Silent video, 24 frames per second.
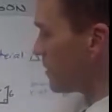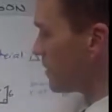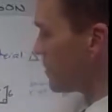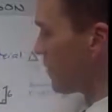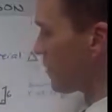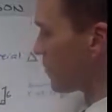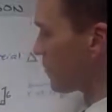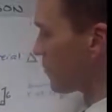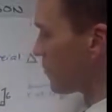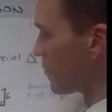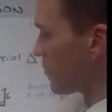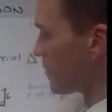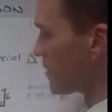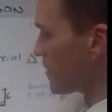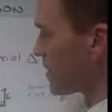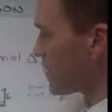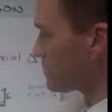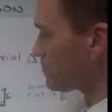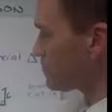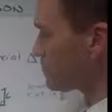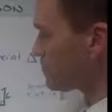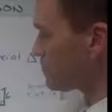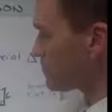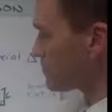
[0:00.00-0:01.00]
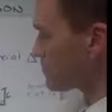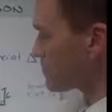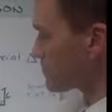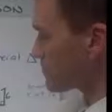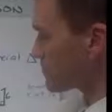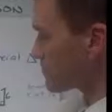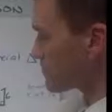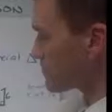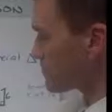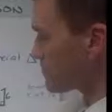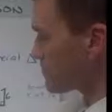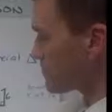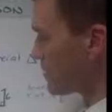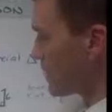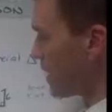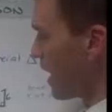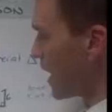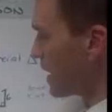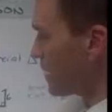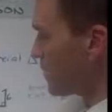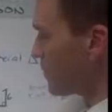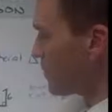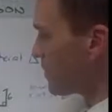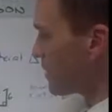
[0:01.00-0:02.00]
My formula,
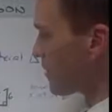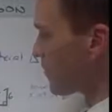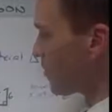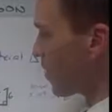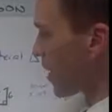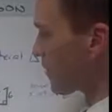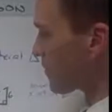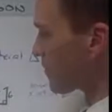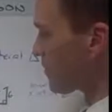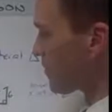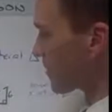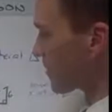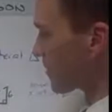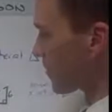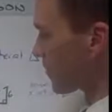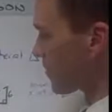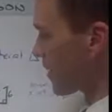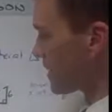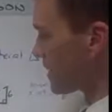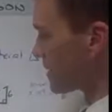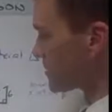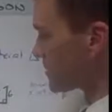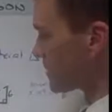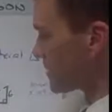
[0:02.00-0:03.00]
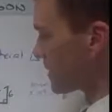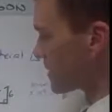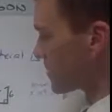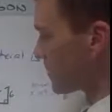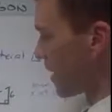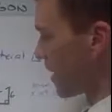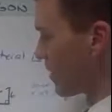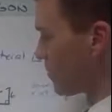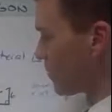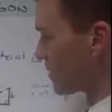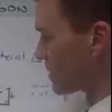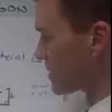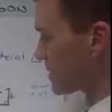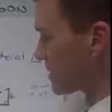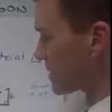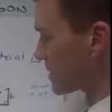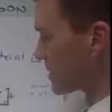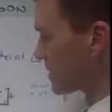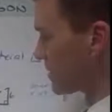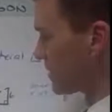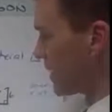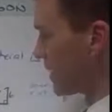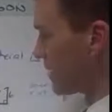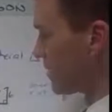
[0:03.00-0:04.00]
I know the apothem length already, so that's why I put 6
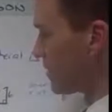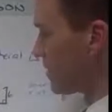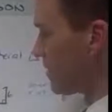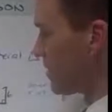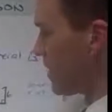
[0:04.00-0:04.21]
in there.